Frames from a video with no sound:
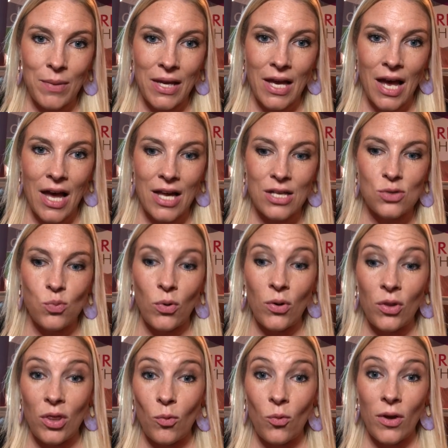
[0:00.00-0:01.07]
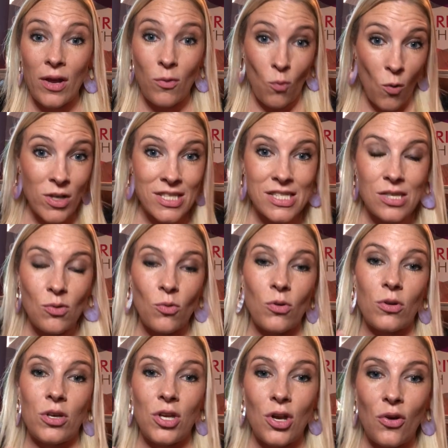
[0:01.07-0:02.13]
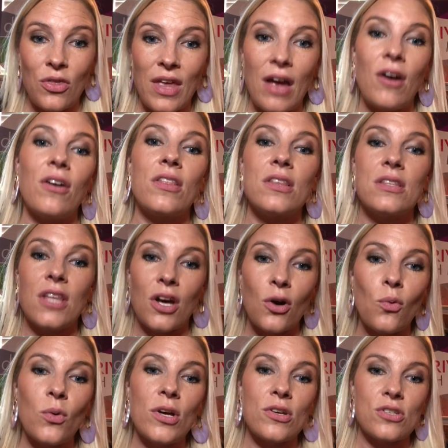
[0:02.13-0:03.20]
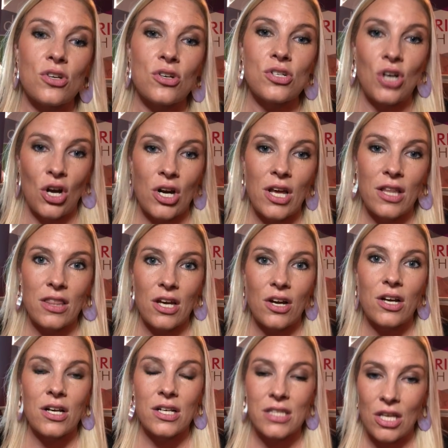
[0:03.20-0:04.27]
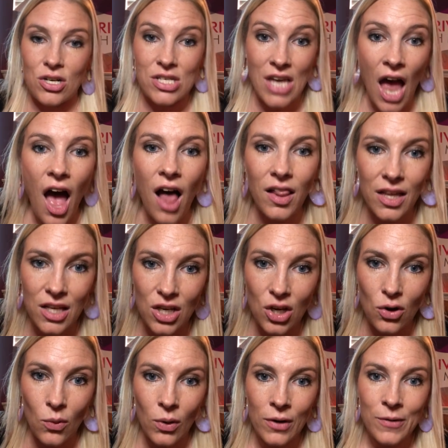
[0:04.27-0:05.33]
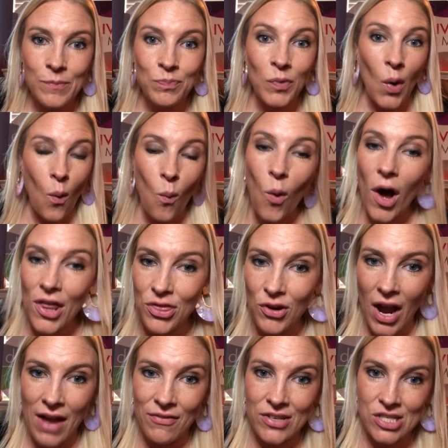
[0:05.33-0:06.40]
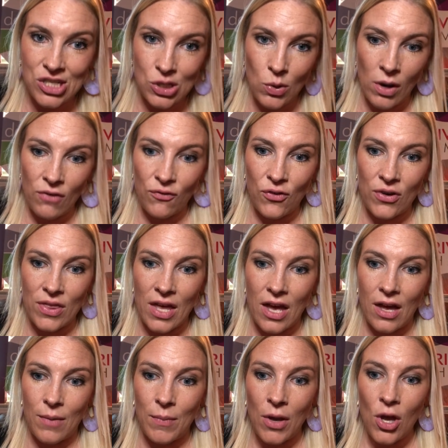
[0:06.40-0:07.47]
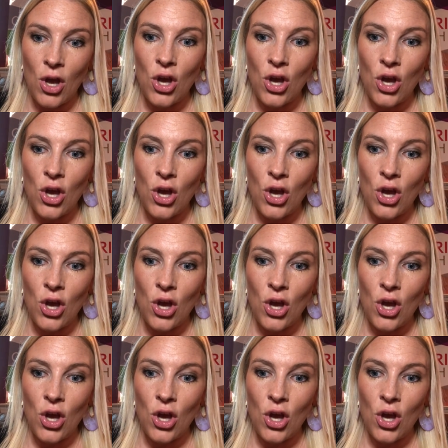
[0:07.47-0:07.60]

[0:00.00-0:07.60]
Because we once, you know, their wheels are turning, they're telling you what Thrive is doing for them.